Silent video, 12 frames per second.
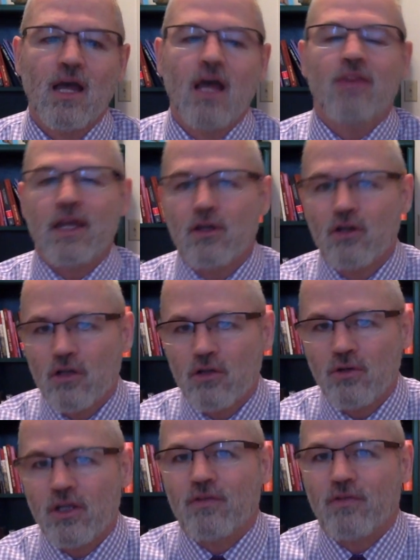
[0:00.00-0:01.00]
They
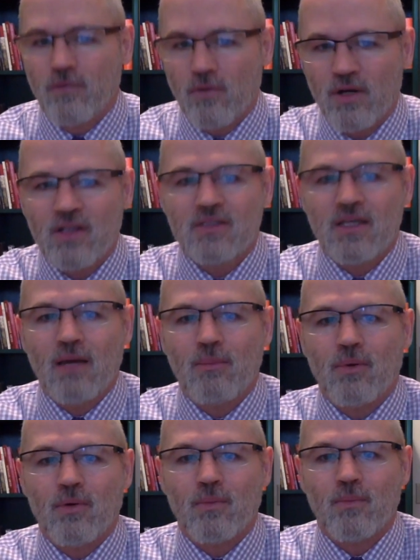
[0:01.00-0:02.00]
included, for
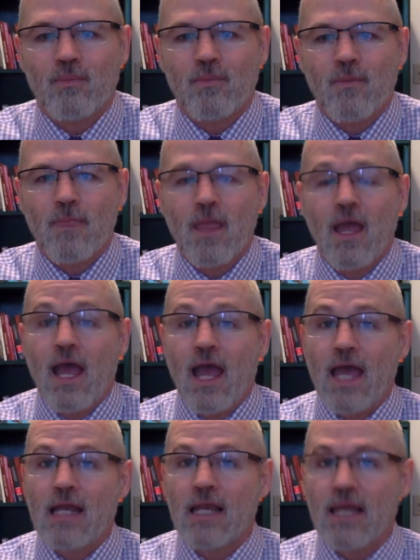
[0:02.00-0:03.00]
example,
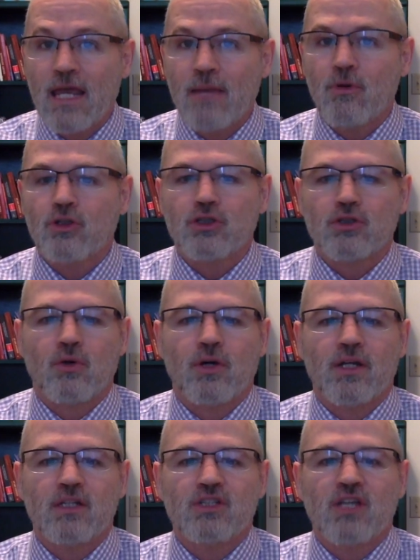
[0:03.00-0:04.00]
a labor
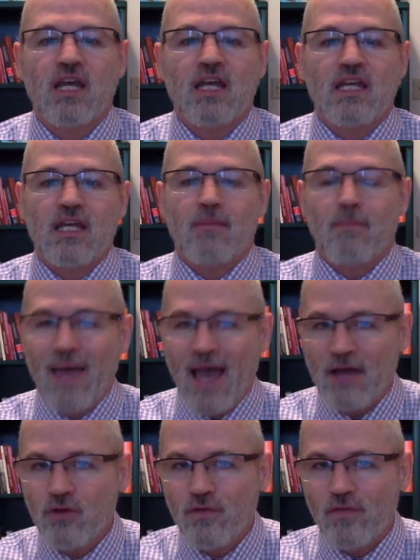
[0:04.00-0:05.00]
shortage in
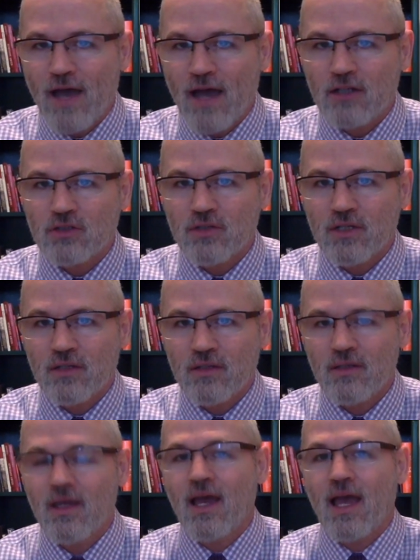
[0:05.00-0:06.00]
manufacturing
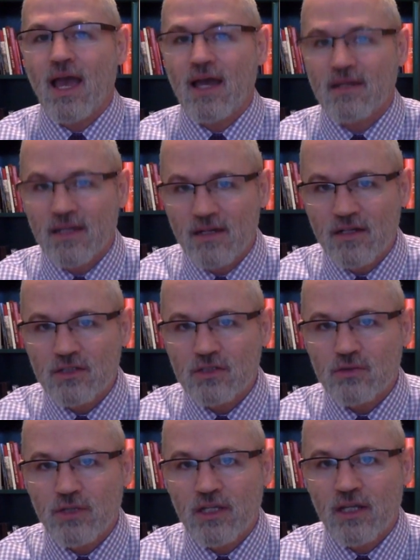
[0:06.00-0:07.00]
and
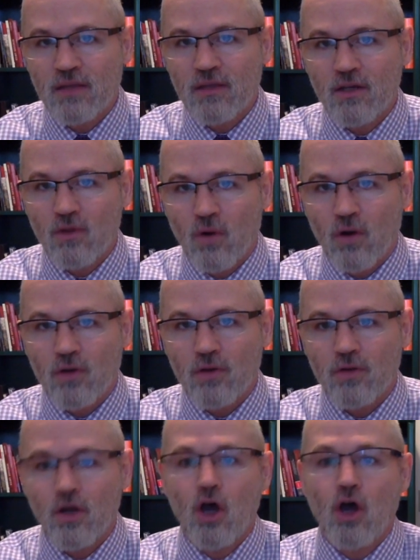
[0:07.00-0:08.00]
industry in the North
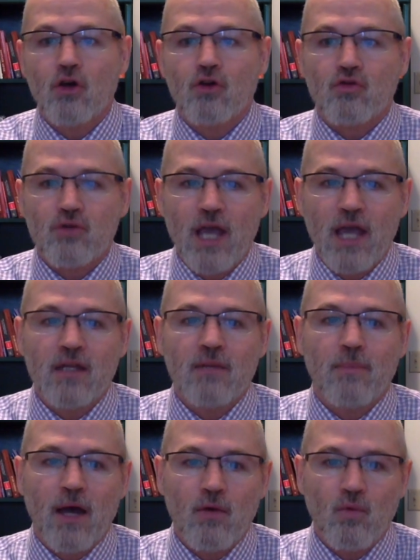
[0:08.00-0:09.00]
created
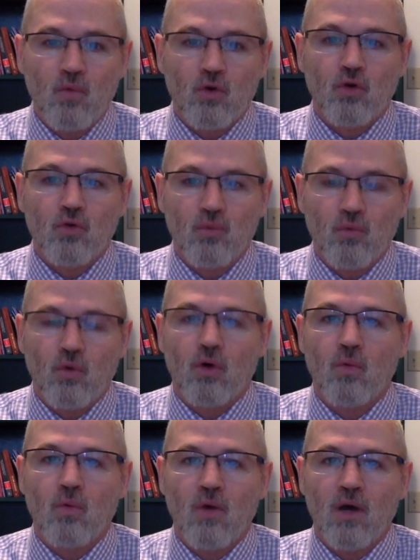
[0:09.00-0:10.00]
by World
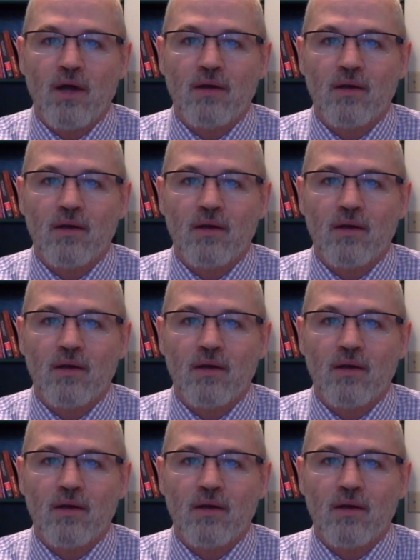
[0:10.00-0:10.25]
War I.